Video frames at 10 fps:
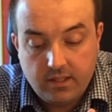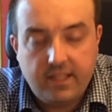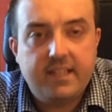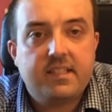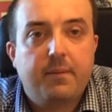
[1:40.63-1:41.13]

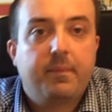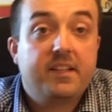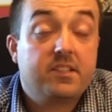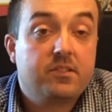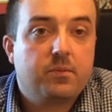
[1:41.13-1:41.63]
lot of time
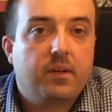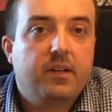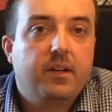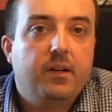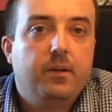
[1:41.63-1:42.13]
patients want
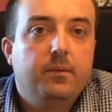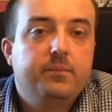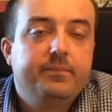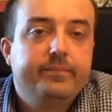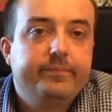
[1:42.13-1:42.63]
to
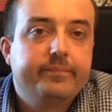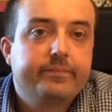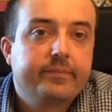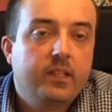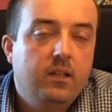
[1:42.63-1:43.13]
know
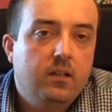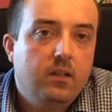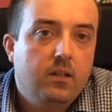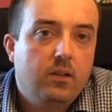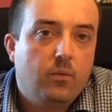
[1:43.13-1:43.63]

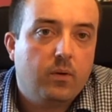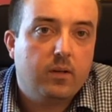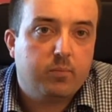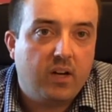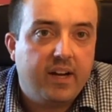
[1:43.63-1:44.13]

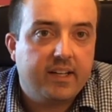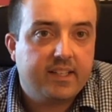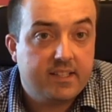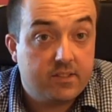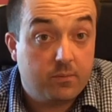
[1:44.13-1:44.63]
where a
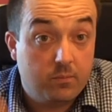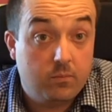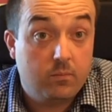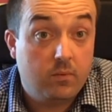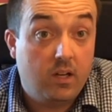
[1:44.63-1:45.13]
product is, and
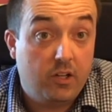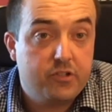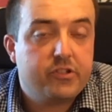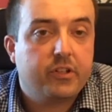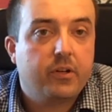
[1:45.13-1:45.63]
I'll
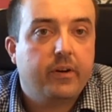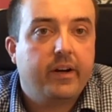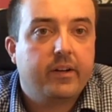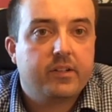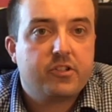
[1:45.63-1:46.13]
usually go
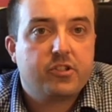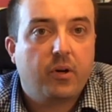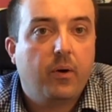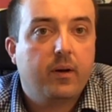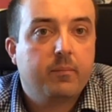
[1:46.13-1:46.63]
out and
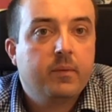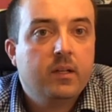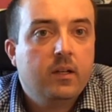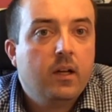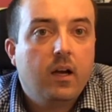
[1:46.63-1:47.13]
show
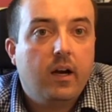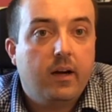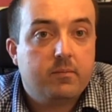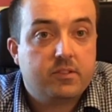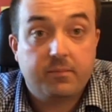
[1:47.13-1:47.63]

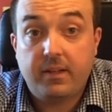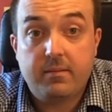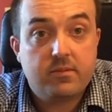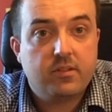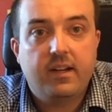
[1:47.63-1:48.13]
them.
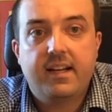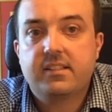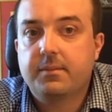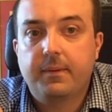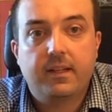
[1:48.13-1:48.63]
Sometimes they'll
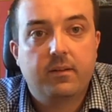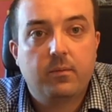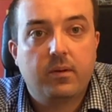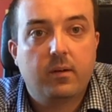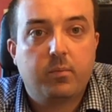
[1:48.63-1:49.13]
ask me
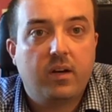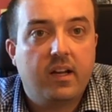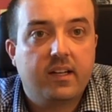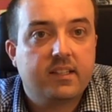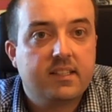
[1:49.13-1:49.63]
where a
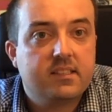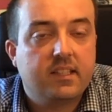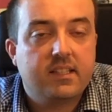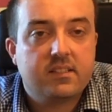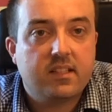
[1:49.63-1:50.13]
product is
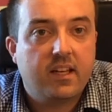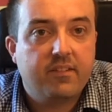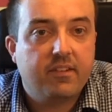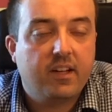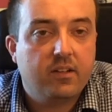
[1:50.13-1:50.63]
that it's not
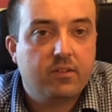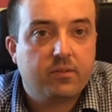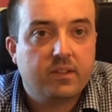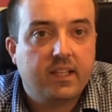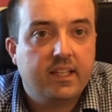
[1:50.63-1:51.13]
even health
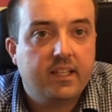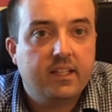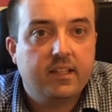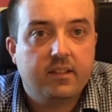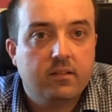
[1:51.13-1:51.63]

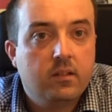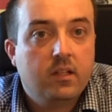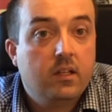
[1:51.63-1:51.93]
related, and